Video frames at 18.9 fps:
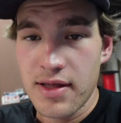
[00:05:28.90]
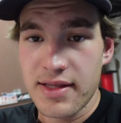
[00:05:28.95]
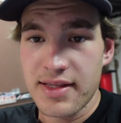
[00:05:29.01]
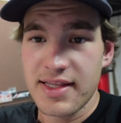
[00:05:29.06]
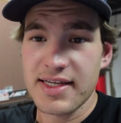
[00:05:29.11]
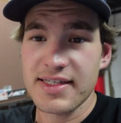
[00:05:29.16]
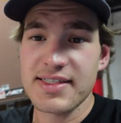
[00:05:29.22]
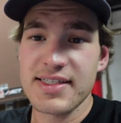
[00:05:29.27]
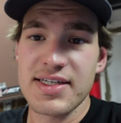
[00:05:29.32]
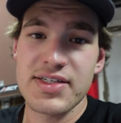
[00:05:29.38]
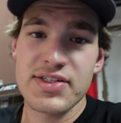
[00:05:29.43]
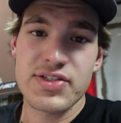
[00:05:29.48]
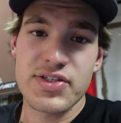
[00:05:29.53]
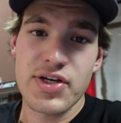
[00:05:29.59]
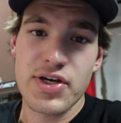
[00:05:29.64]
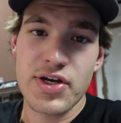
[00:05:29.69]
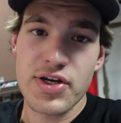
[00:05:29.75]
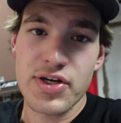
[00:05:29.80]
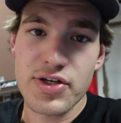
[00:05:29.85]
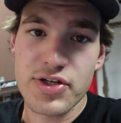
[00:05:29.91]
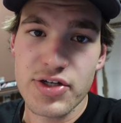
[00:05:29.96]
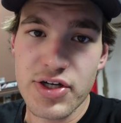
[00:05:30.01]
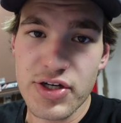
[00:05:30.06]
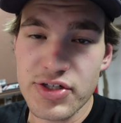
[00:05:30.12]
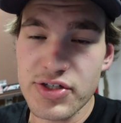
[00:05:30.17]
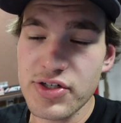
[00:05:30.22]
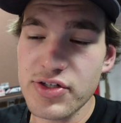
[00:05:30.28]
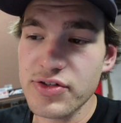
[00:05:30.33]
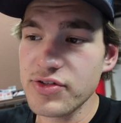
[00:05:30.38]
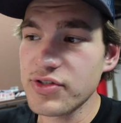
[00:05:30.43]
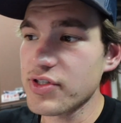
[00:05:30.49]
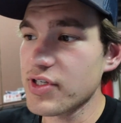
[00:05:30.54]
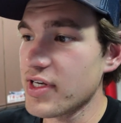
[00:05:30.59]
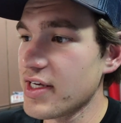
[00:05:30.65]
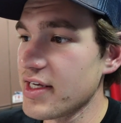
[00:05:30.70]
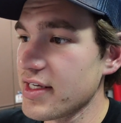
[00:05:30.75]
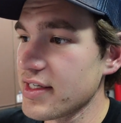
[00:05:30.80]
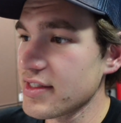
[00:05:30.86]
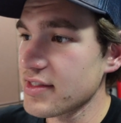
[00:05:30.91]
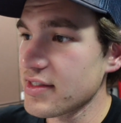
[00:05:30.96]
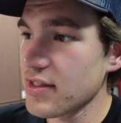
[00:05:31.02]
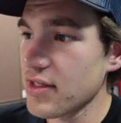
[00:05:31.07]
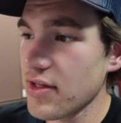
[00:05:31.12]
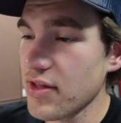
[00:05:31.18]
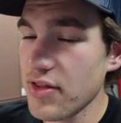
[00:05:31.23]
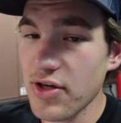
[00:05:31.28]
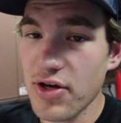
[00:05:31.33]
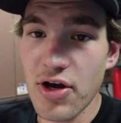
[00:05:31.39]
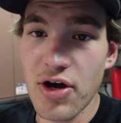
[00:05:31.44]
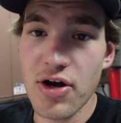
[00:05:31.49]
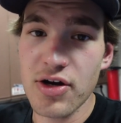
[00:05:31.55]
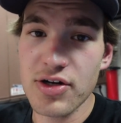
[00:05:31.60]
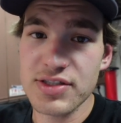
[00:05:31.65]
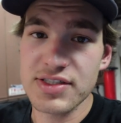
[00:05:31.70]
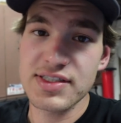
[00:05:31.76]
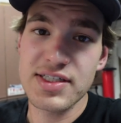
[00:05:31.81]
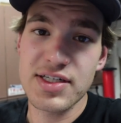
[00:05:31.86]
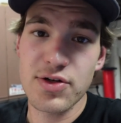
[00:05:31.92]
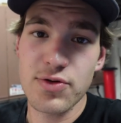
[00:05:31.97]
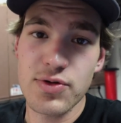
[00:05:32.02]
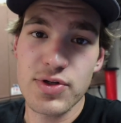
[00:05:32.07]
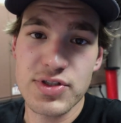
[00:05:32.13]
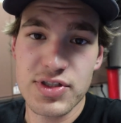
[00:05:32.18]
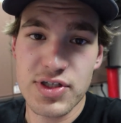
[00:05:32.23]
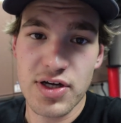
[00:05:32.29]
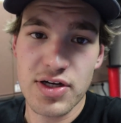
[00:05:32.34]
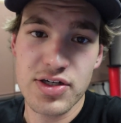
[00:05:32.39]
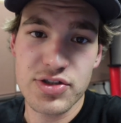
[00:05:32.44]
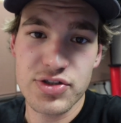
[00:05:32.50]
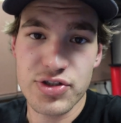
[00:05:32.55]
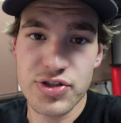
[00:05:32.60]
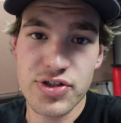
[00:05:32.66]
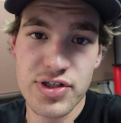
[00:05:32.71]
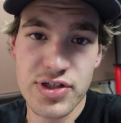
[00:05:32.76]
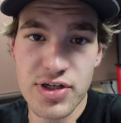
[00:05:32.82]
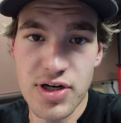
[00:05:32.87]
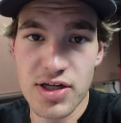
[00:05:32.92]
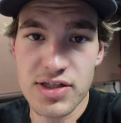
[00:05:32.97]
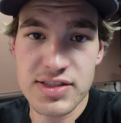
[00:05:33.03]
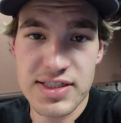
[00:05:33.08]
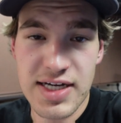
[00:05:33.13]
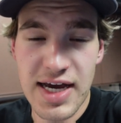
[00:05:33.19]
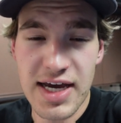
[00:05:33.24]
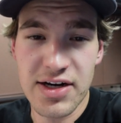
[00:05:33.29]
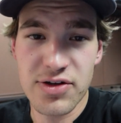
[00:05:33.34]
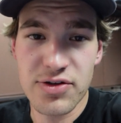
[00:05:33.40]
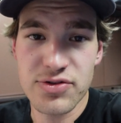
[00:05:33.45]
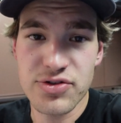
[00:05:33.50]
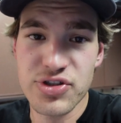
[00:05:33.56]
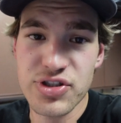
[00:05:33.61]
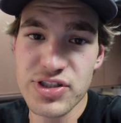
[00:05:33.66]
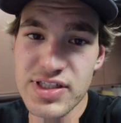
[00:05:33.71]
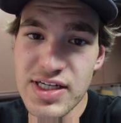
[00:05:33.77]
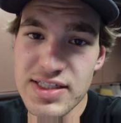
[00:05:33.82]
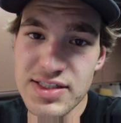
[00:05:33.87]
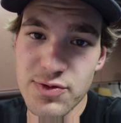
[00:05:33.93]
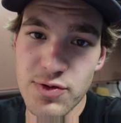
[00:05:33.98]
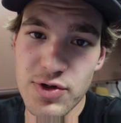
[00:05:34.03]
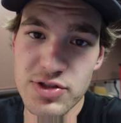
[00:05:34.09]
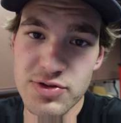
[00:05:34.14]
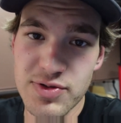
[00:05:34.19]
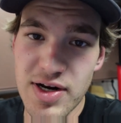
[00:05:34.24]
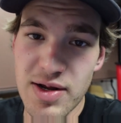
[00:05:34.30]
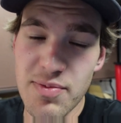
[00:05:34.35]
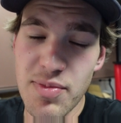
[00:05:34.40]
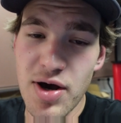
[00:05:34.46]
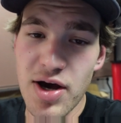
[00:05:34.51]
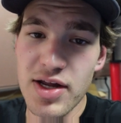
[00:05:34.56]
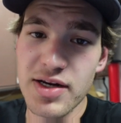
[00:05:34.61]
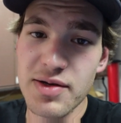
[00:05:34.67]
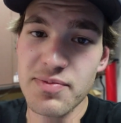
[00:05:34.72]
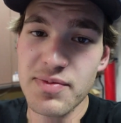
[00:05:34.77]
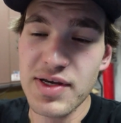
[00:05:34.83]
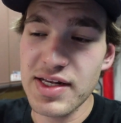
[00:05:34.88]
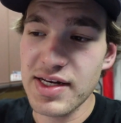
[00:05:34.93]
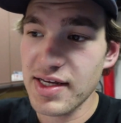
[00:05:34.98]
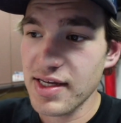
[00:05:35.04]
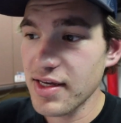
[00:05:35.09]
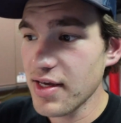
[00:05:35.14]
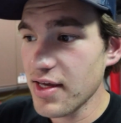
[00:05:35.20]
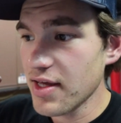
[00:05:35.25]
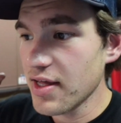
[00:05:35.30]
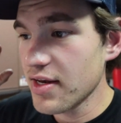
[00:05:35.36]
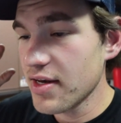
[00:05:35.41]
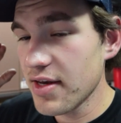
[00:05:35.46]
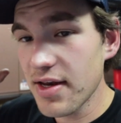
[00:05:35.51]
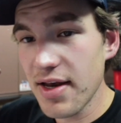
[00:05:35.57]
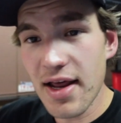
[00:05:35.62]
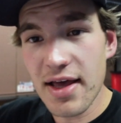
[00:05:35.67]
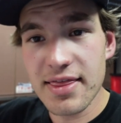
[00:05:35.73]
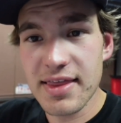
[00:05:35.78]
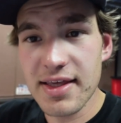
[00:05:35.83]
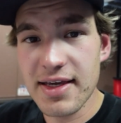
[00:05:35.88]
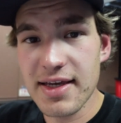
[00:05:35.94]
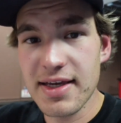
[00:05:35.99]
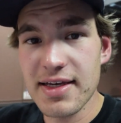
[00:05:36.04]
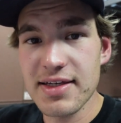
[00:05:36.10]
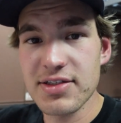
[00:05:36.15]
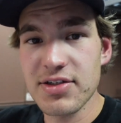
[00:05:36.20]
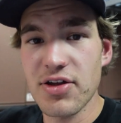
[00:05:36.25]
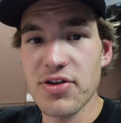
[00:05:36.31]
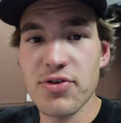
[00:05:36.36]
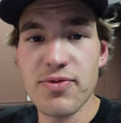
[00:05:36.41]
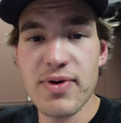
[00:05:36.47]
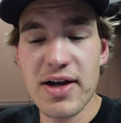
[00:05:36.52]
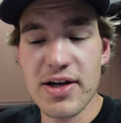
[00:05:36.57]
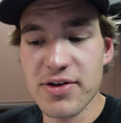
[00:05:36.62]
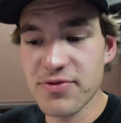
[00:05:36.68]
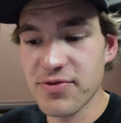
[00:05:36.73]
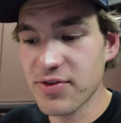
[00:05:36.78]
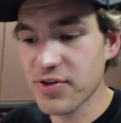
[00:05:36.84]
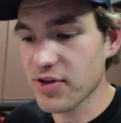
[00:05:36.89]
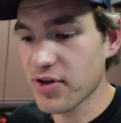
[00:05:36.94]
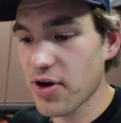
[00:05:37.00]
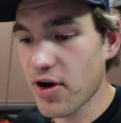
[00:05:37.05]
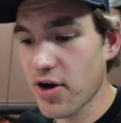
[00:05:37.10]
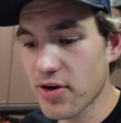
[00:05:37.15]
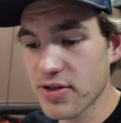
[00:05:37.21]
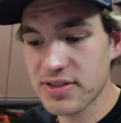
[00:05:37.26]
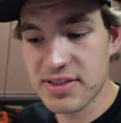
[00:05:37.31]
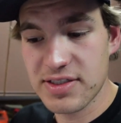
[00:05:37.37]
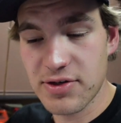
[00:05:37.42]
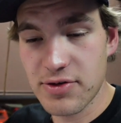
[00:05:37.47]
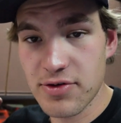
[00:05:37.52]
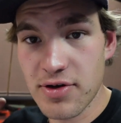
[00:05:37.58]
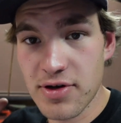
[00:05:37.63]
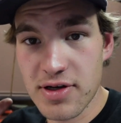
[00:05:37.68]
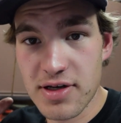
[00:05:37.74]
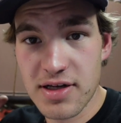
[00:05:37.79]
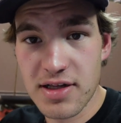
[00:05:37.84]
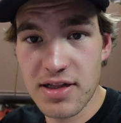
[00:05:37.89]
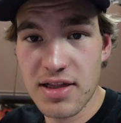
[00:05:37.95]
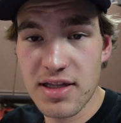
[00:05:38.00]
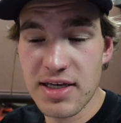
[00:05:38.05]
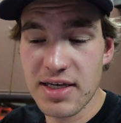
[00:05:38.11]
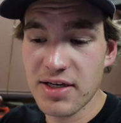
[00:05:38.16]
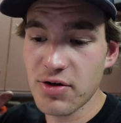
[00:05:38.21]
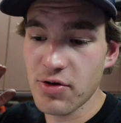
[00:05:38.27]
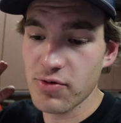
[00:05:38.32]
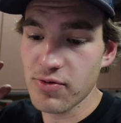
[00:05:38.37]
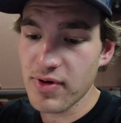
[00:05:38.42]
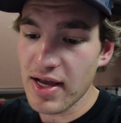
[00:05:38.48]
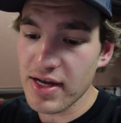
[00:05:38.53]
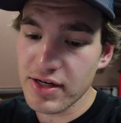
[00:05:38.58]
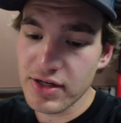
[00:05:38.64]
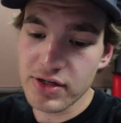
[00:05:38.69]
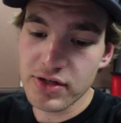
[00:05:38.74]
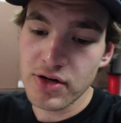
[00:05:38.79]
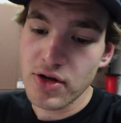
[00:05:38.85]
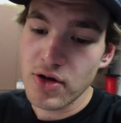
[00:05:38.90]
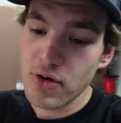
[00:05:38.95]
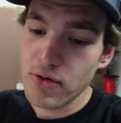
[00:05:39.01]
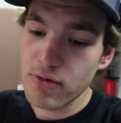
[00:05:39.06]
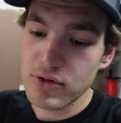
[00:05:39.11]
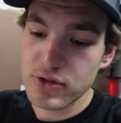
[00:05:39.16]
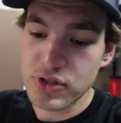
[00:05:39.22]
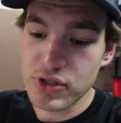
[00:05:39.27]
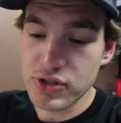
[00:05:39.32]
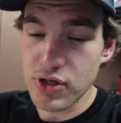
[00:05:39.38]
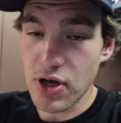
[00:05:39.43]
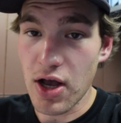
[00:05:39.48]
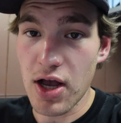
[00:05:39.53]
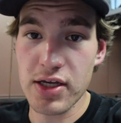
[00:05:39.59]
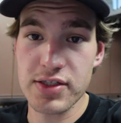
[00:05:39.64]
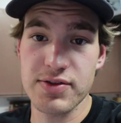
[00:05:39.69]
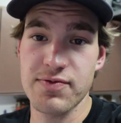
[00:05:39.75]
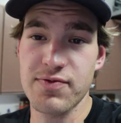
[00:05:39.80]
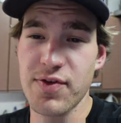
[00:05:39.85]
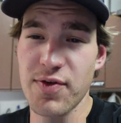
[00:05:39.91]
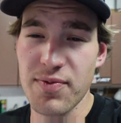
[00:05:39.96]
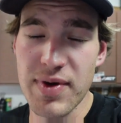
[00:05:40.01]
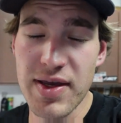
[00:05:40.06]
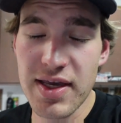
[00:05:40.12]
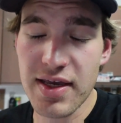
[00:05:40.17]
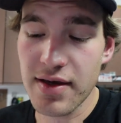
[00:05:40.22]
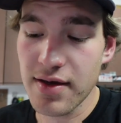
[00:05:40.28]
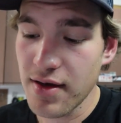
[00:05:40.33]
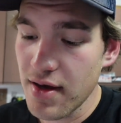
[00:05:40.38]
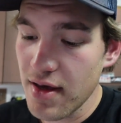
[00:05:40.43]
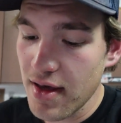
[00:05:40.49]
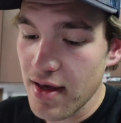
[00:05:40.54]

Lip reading: this is good news, is the car still was uninsured and untitled just as it was when I bought it, meaning nothing is on the record for the car, still clean record, which is awesome for me.